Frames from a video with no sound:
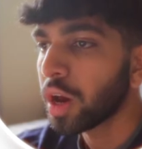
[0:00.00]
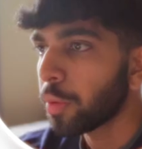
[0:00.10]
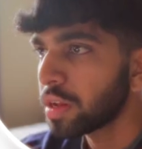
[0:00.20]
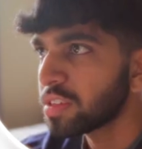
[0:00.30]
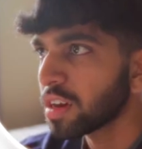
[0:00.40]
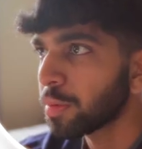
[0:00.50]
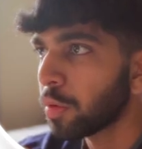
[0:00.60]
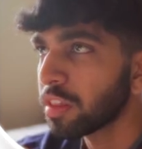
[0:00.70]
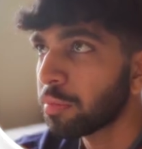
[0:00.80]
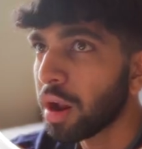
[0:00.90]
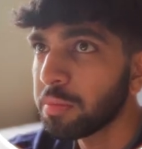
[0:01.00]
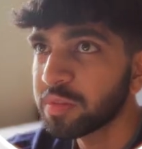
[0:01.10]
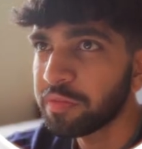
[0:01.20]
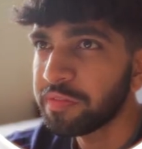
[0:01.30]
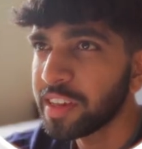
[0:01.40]
Oh yeah, I wanted to talk about one of the
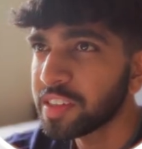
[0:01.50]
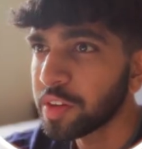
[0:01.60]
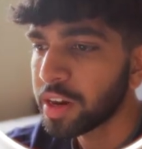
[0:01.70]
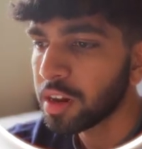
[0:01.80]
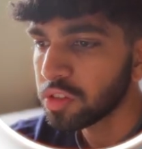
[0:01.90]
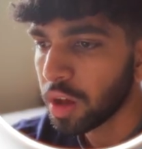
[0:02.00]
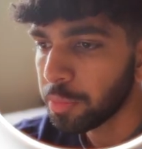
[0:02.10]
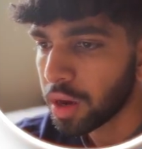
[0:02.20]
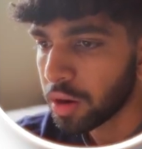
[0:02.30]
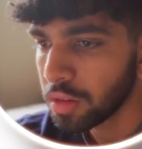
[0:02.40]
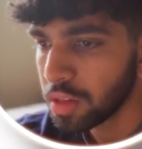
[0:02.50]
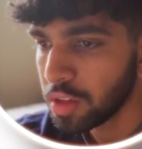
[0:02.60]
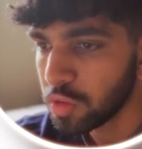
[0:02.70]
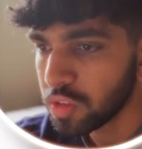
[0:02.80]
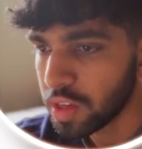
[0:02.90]
problems I'm facing right now. So I'm
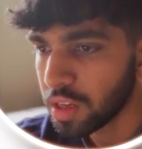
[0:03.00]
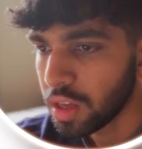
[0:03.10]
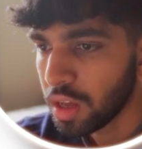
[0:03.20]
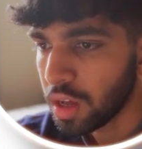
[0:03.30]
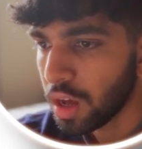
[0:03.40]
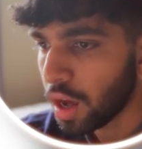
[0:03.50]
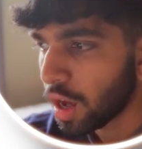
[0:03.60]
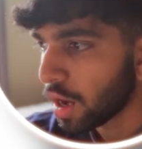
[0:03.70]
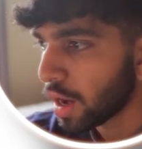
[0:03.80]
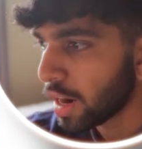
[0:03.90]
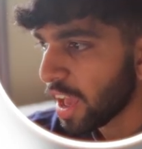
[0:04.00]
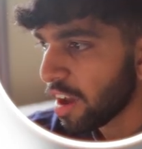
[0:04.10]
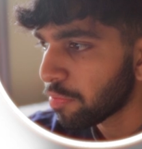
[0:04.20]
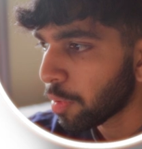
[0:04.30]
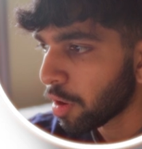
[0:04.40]
currently using a
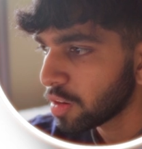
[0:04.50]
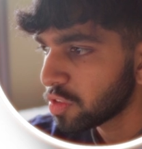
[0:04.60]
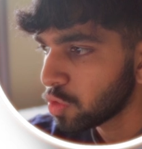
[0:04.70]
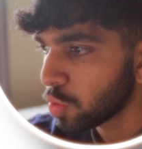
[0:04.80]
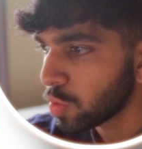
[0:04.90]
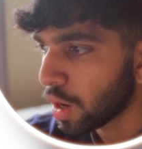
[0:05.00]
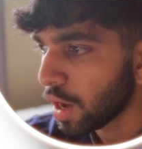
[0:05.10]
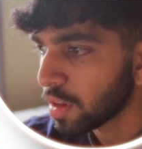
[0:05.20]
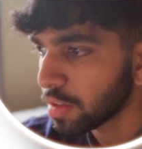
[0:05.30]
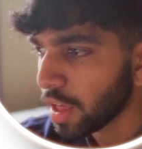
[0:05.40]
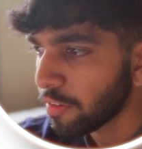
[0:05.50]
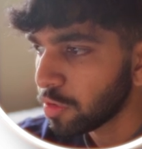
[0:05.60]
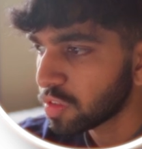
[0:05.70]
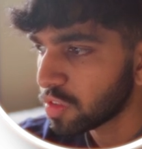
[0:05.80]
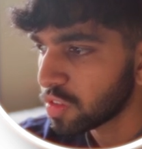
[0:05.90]
nav bar to
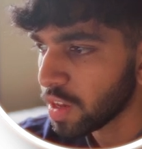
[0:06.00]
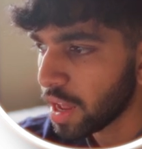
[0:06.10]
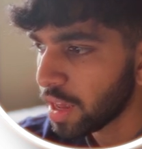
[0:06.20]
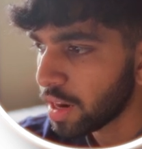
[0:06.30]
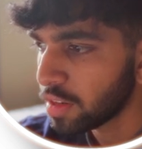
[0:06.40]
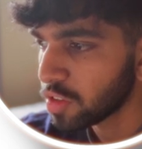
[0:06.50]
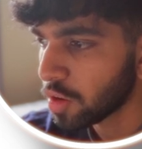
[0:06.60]
have users sign in.